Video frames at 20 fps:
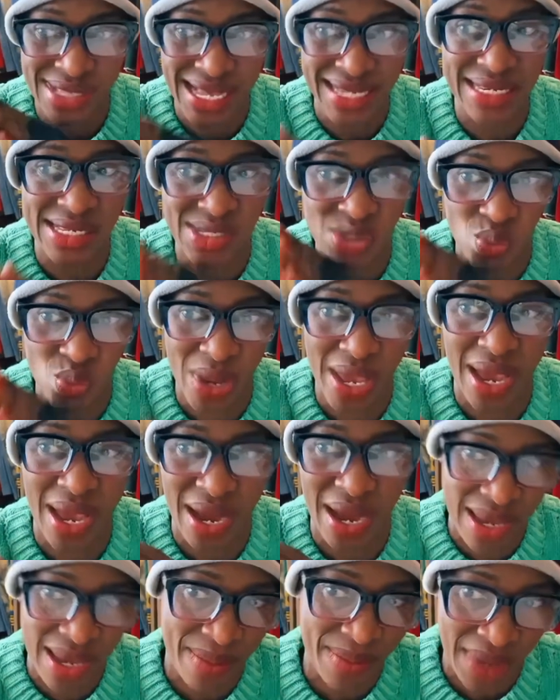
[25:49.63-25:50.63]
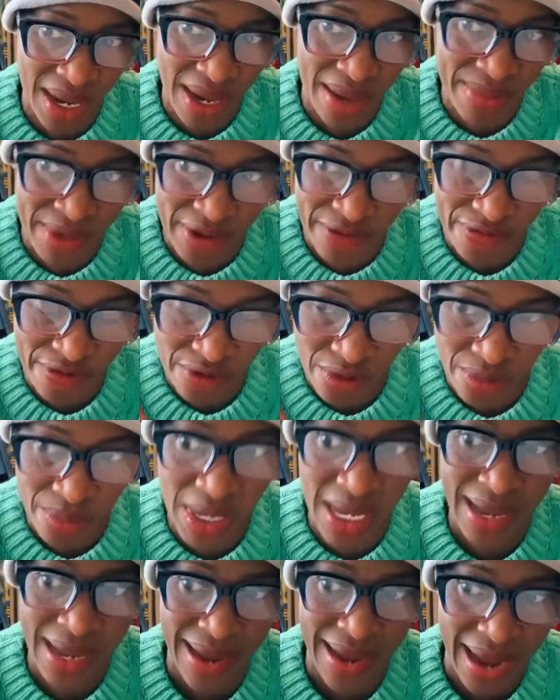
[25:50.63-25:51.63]
is where I am coming from.
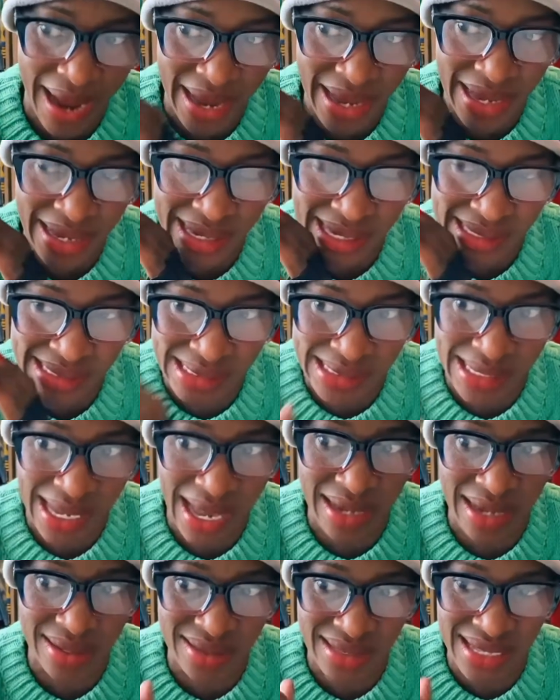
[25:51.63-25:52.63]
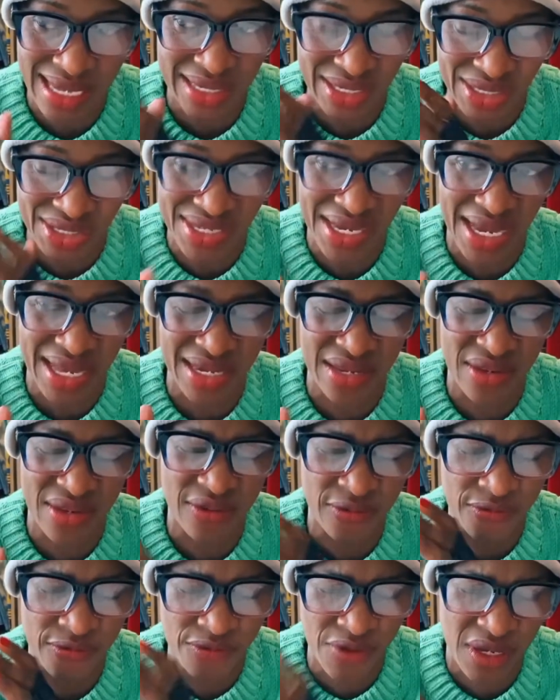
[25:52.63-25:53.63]
I understand that journey
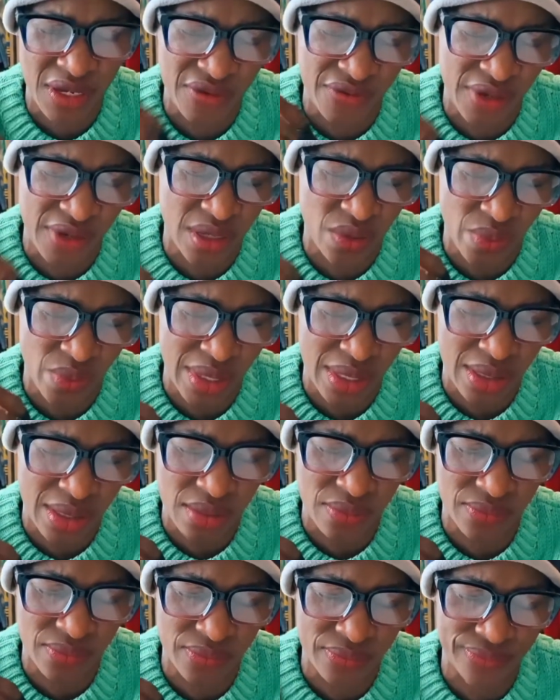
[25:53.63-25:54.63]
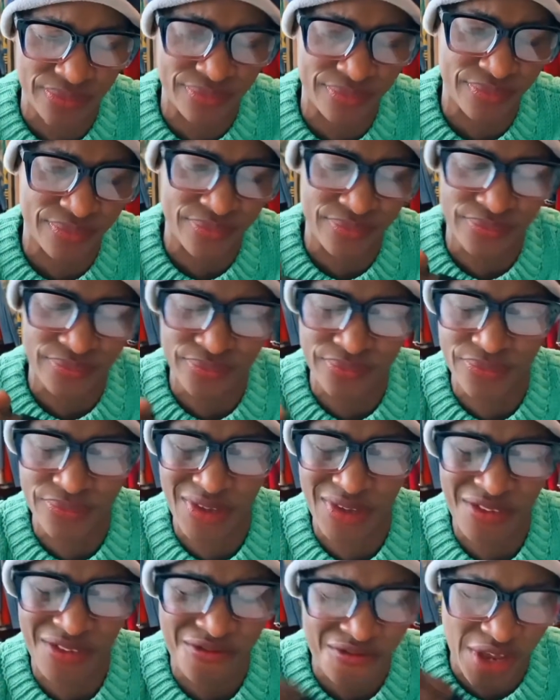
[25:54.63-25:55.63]
very, very well.
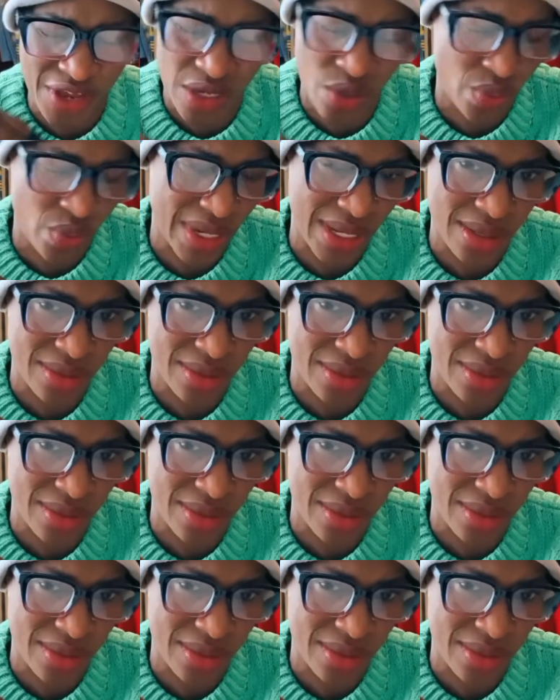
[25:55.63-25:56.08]
Very well.